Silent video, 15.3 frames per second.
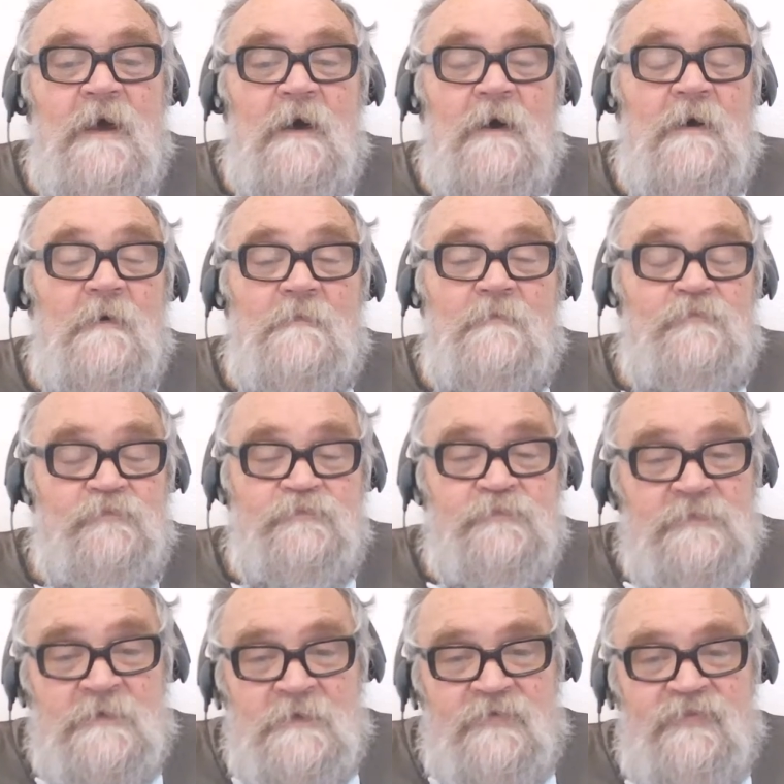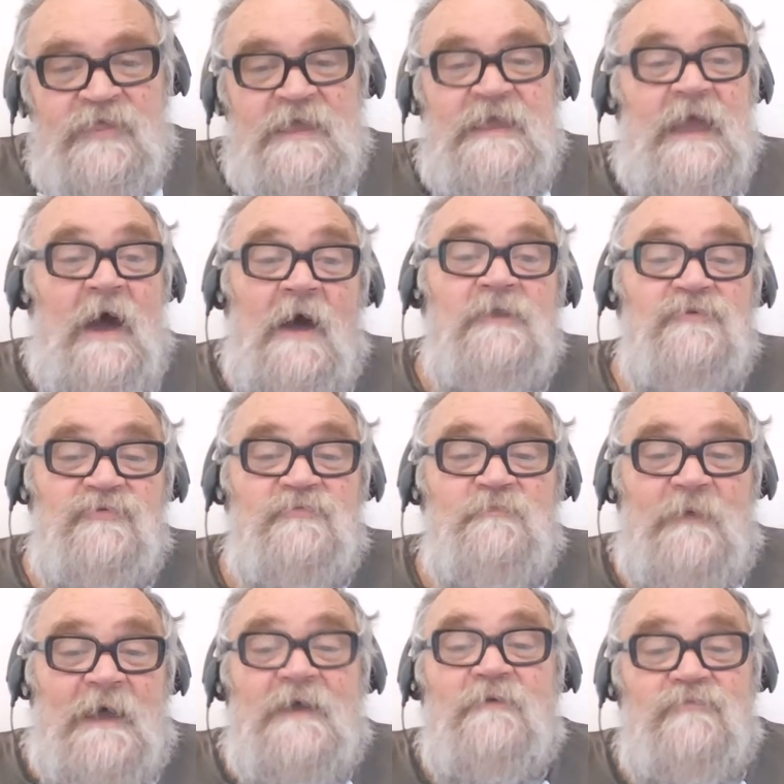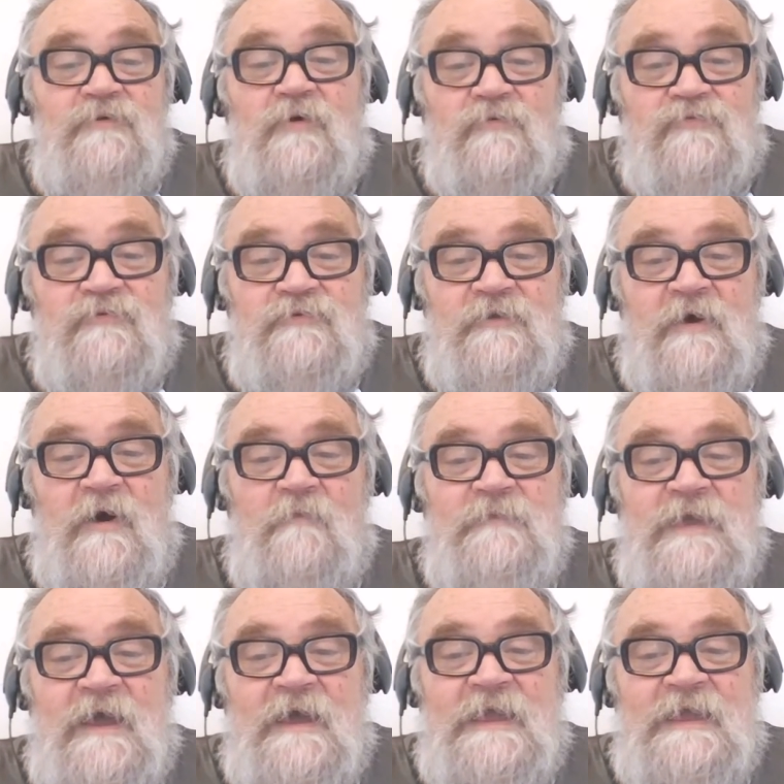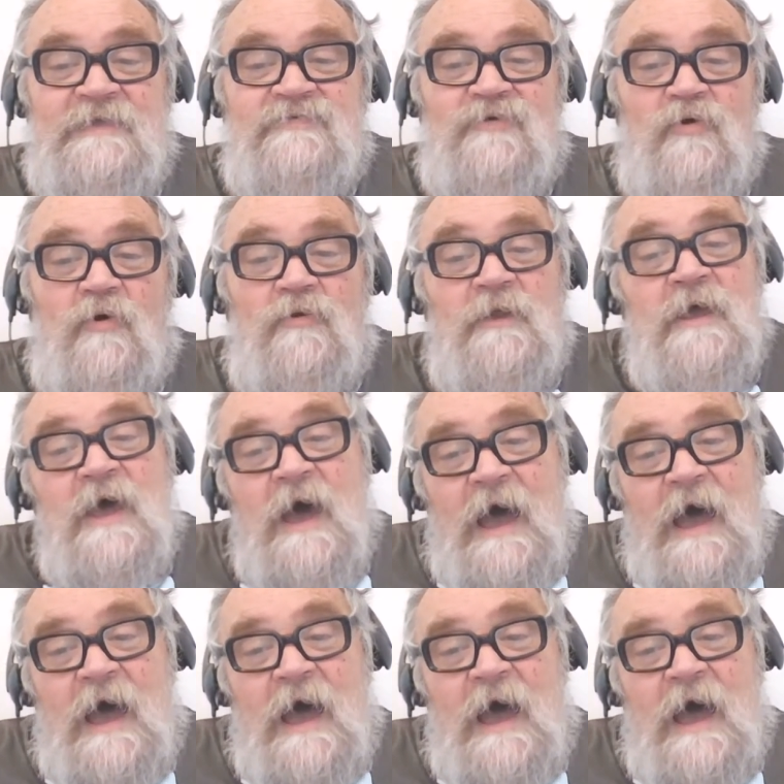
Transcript: The hunchback of Notre Dame, yeah, he's got